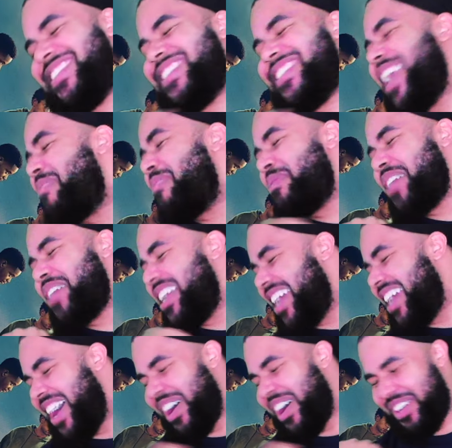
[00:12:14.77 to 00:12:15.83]
right
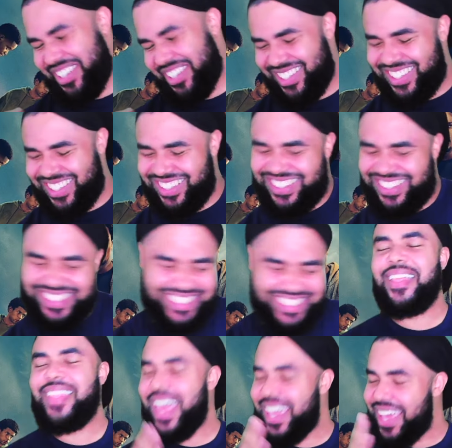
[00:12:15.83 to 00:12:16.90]
now.
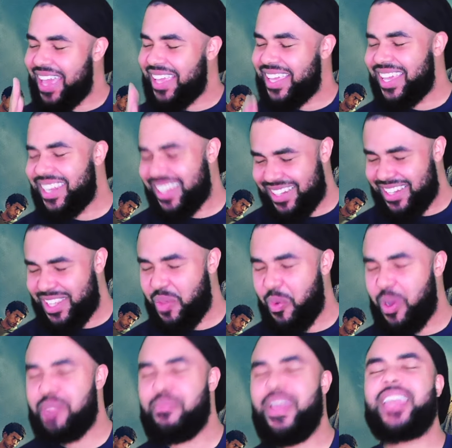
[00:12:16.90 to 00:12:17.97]
Like, I get it. You
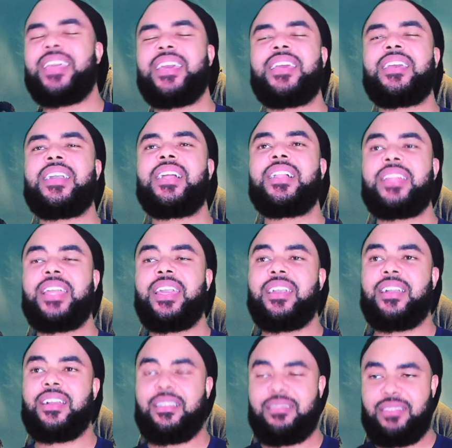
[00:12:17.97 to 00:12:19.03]
want to make it
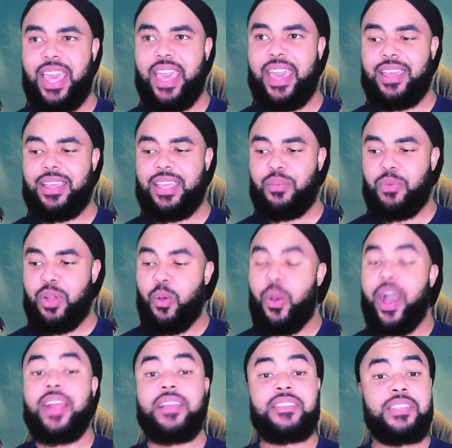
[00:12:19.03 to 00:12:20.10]
clear that it
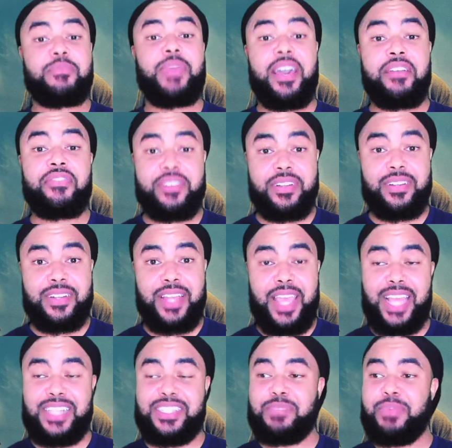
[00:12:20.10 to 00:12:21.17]
requires some effort
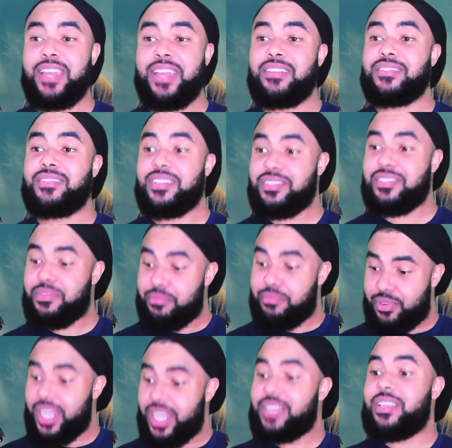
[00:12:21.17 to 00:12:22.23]
and some energy to
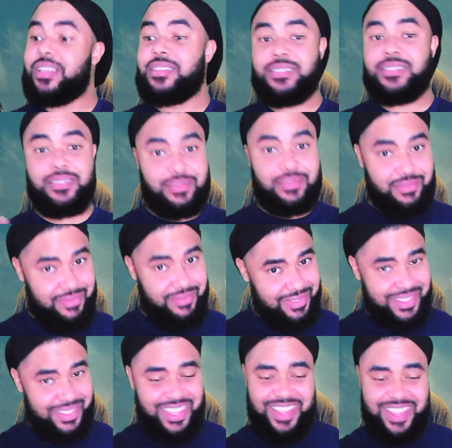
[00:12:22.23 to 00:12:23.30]
bring this,
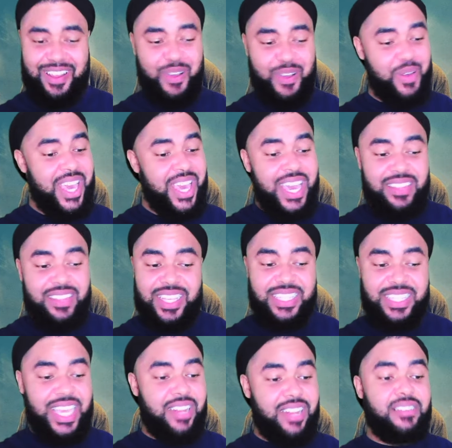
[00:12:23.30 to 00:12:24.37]

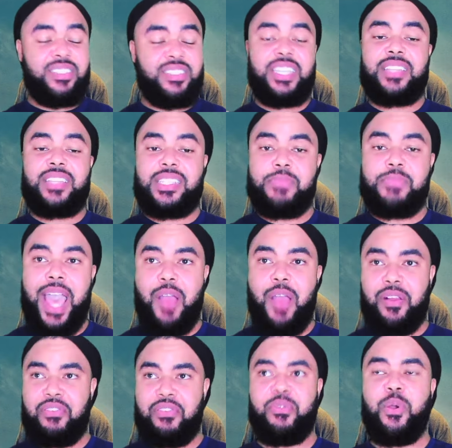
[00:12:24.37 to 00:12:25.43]
this energy, this
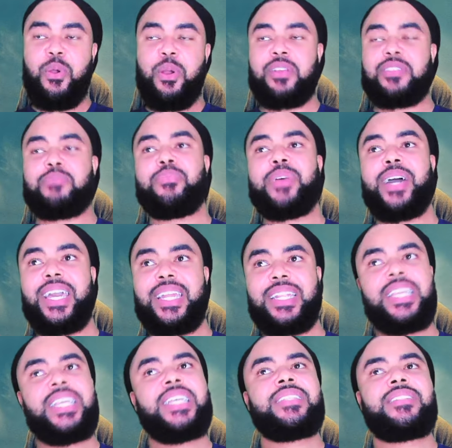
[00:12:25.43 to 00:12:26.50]
power forth. But
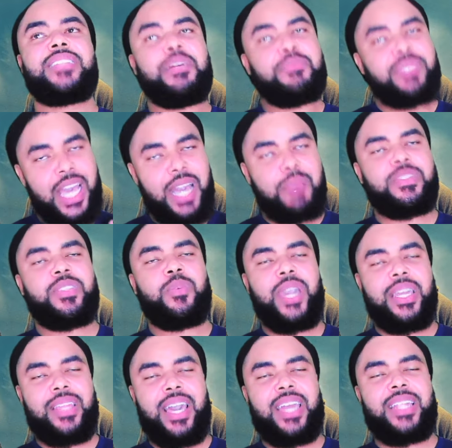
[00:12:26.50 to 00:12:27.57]
sometimes the way
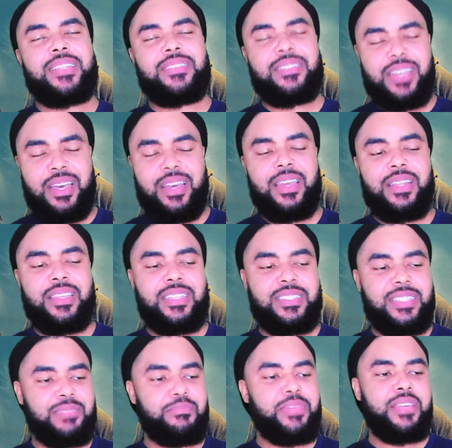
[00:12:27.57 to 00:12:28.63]
that is done can
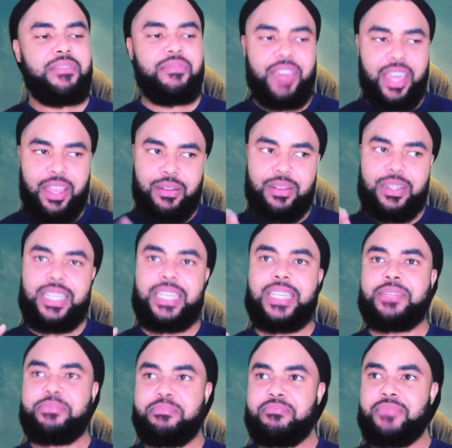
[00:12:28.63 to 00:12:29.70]
just be
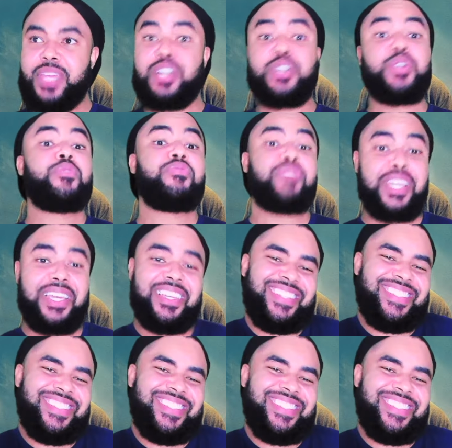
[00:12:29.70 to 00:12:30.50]
very goofy.